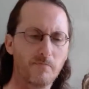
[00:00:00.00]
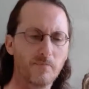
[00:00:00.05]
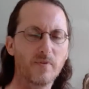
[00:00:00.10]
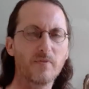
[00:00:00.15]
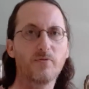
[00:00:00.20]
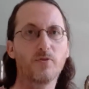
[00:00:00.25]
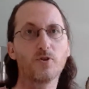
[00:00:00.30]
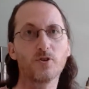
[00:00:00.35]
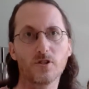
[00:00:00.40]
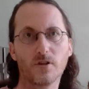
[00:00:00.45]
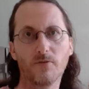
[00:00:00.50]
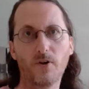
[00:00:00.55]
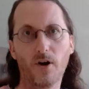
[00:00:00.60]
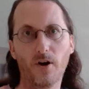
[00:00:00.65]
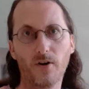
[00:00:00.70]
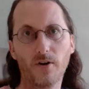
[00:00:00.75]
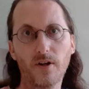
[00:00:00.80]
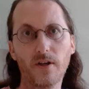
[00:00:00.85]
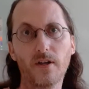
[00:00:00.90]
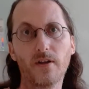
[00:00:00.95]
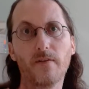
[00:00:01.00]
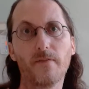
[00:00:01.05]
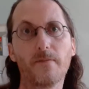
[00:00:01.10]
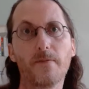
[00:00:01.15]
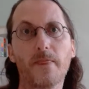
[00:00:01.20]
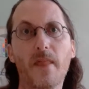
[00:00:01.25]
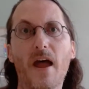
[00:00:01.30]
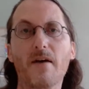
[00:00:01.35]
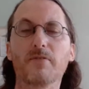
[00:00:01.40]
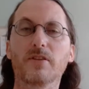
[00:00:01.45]
first of all,
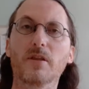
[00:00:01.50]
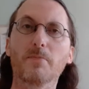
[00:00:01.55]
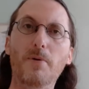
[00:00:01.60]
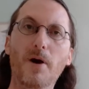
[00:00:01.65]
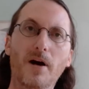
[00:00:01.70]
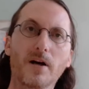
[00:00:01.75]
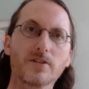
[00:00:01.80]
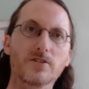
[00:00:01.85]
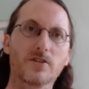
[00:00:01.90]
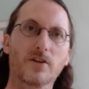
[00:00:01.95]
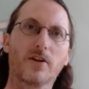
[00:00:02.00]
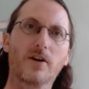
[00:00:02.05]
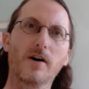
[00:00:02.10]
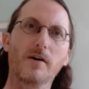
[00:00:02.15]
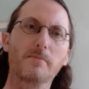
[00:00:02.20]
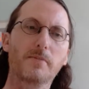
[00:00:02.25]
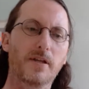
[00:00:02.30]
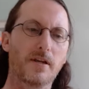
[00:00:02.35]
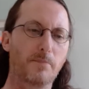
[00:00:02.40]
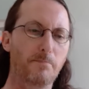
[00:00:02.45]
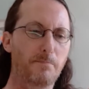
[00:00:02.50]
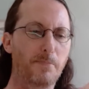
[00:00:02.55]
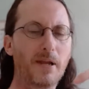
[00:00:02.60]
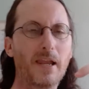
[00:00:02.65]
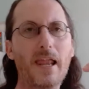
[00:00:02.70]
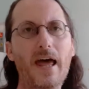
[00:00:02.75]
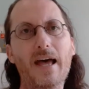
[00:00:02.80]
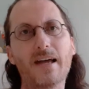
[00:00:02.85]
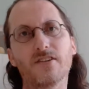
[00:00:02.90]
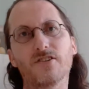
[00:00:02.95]
having the pasta come in a
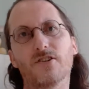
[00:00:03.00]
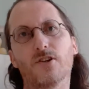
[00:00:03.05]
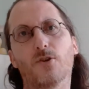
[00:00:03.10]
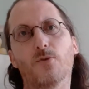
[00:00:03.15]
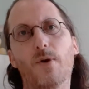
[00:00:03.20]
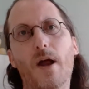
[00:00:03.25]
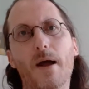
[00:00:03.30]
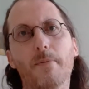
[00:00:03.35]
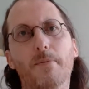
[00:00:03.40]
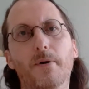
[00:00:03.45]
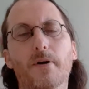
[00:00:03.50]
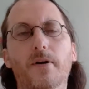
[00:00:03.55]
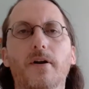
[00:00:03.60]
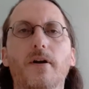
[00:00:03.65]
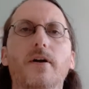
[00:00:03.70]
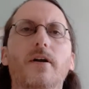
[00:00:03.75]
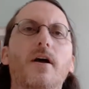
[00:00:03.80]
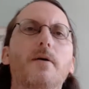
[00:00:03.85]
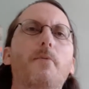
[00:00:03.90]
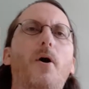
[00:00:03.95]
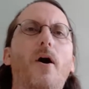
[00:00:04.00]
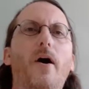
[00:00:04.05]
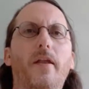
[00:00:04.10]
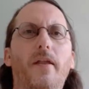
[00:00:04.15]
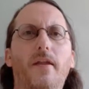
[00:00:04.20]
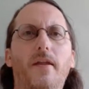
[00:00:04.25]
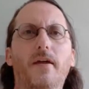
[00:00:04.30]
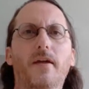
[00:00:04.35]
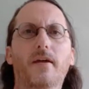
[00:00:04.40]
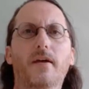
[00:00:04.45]
plastic wrapper. Come on.
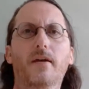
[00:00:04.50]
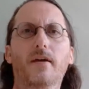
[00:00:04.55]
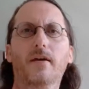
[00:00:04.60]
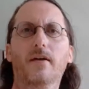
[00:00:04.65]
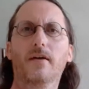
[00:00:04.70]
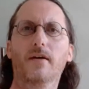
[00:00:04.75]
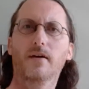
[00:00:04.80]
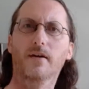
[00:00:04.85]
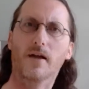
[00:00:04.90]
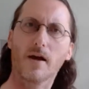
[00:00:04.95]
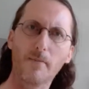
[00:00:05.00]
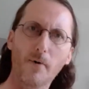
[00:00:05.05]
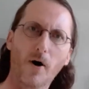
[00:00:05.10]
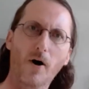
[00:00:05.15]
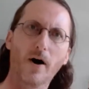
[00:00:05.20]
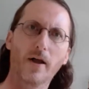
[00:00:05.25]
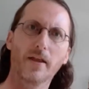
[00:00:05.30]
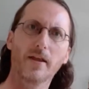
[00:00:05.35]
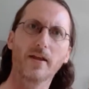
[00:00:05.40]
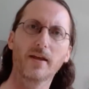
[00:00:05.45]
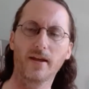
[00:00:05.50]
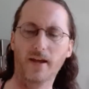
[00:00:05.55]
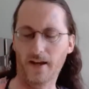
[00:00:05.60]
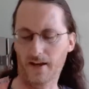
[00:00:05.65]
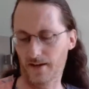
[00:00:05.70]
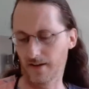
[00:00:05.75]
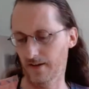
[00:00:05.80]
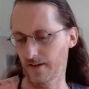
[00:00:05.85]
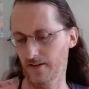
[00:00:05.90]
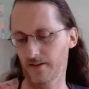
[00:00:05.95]

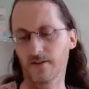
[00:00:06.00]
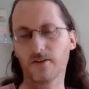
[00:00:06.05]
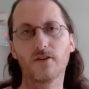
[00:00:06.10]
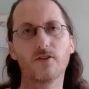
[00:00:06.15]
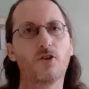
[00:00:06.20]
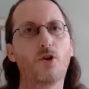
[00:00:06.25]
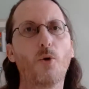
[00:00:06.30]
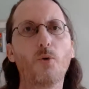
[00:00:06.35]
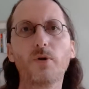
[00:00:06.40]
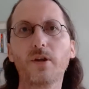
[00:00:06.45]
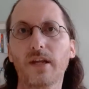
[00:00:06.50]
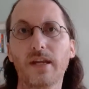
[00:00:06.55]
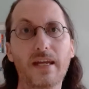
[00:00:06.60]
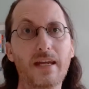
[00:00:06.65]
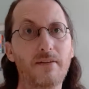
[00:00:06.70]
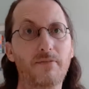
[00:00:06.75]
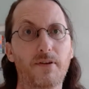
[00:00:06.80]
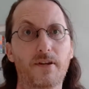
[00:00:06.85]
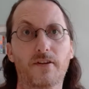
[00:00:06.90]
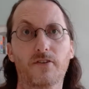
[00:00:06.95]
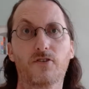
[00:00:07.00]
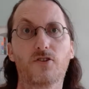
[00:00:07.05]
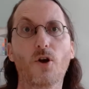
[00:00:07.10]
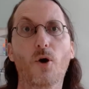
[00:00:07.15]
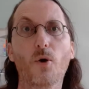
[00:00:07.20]
And don't even